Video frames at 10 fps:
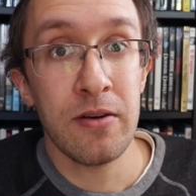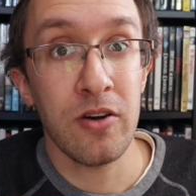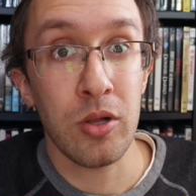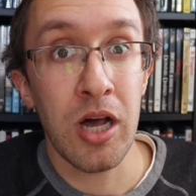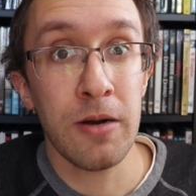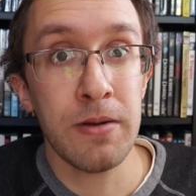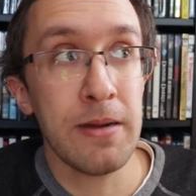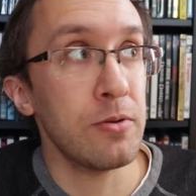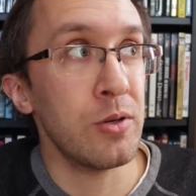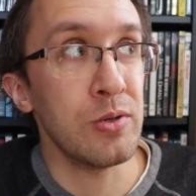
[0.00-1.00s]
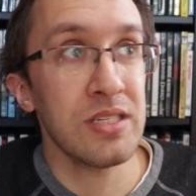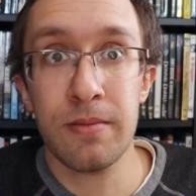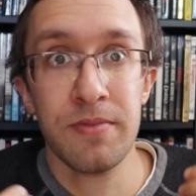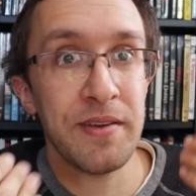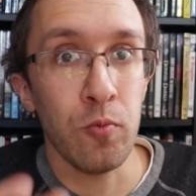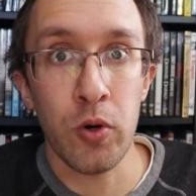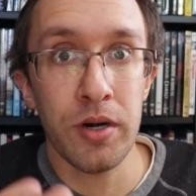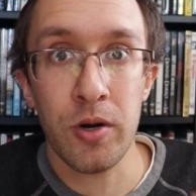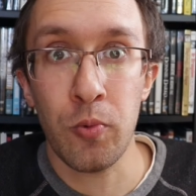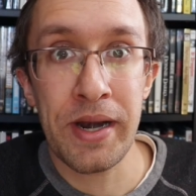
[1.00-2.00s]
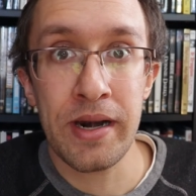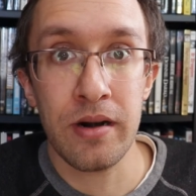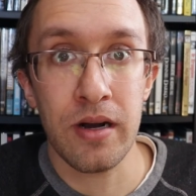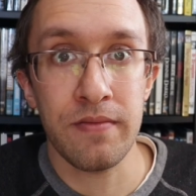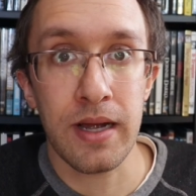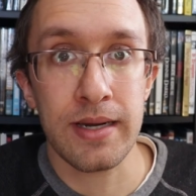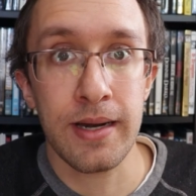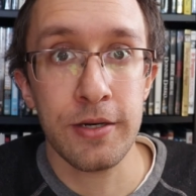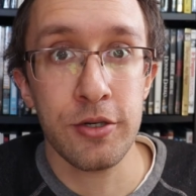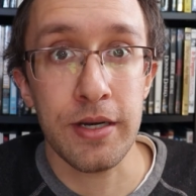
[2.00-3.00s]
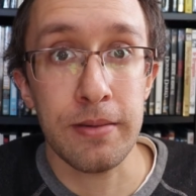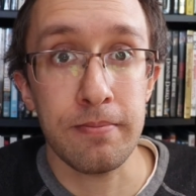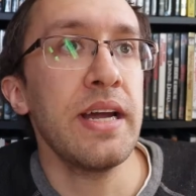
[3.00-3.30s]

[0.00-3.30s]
for a lot of people who simply weren't aware of that country.